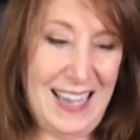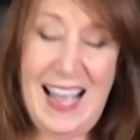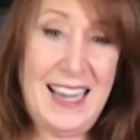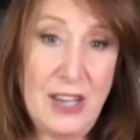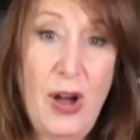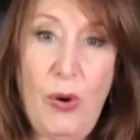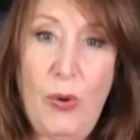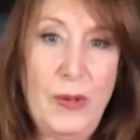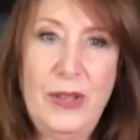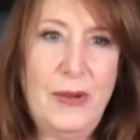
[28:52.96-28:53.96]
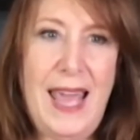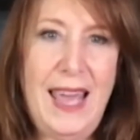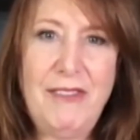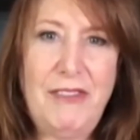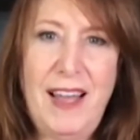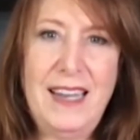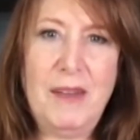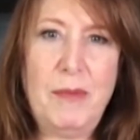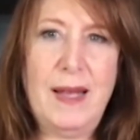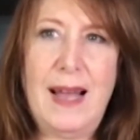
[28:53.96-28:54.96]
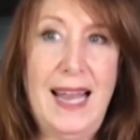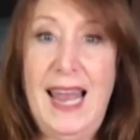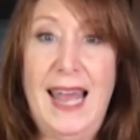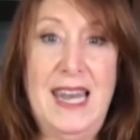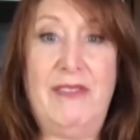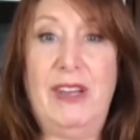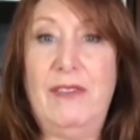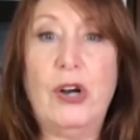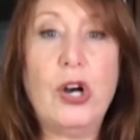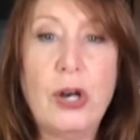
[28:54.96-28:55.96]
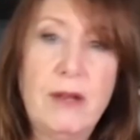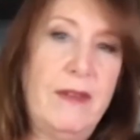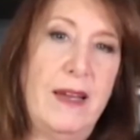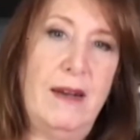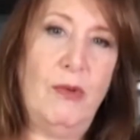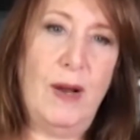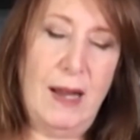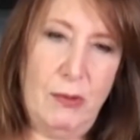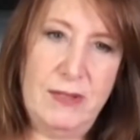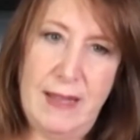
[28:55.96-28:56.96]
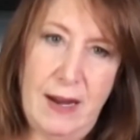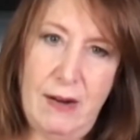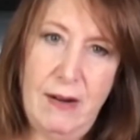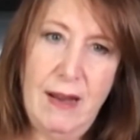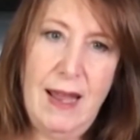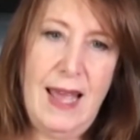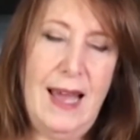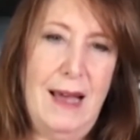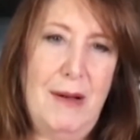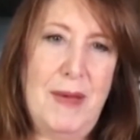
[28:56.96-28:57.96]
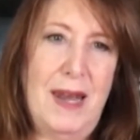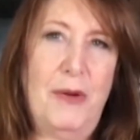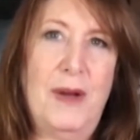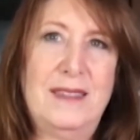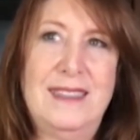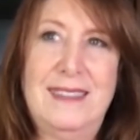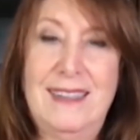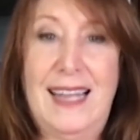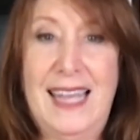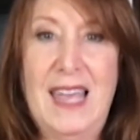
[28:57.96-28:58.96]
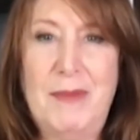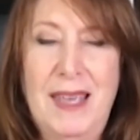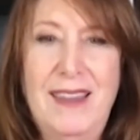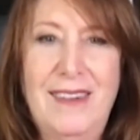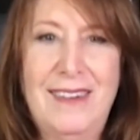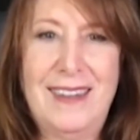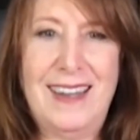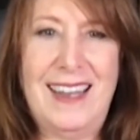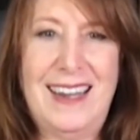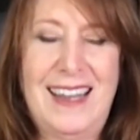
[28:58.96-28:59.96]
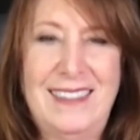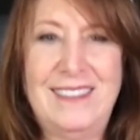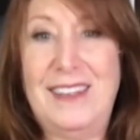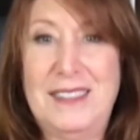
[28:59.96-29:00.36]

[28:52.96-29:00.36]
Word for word: I know you can't find it. I had never even heard of it when I was there. Yeah. Um, and it wasn't until I came here and, and I saw